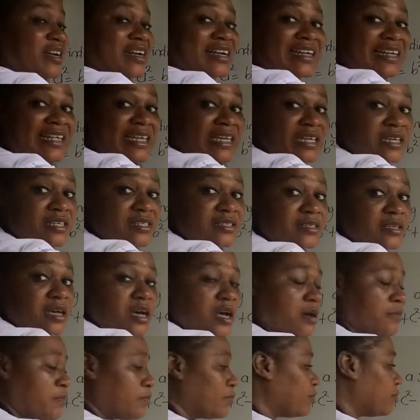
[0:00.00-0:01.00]
to clean this
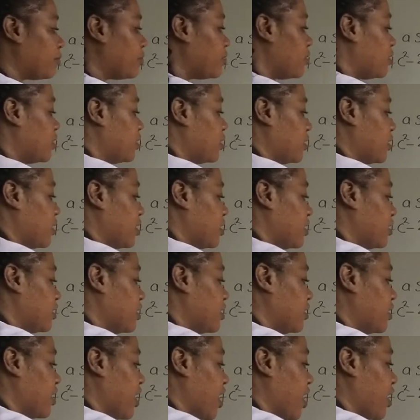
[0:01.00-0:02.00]
up. So this
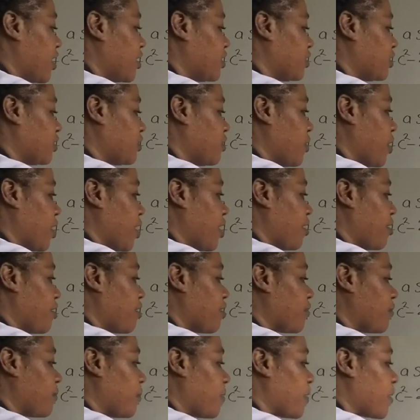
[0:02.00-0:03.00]
is x
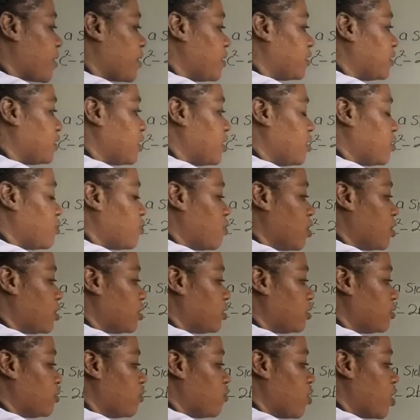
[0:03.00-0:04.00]
square is equal
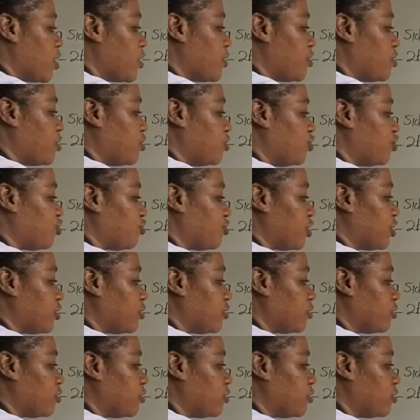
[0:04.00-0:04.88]
to 100